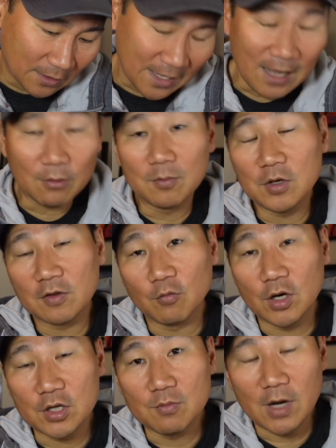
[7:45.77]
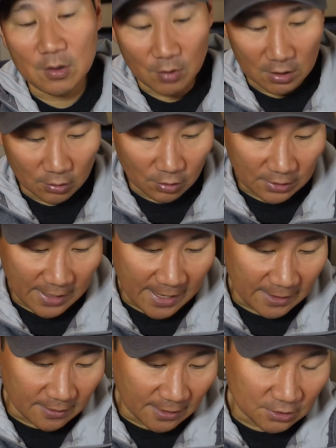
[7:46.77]
catwoman is one you might want to look
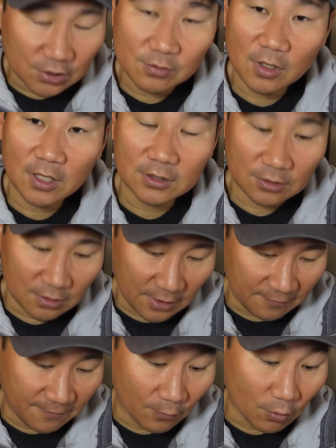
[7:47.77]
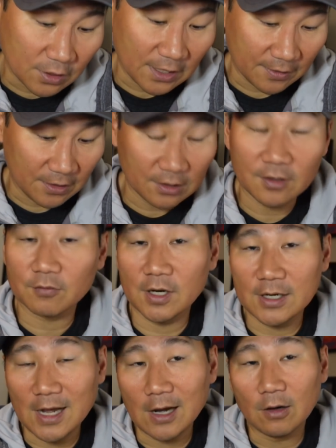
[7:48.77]
at at 240 i think it is
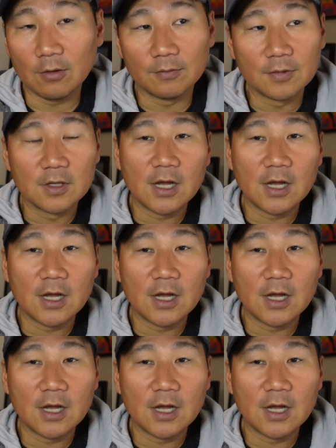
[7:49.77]
right now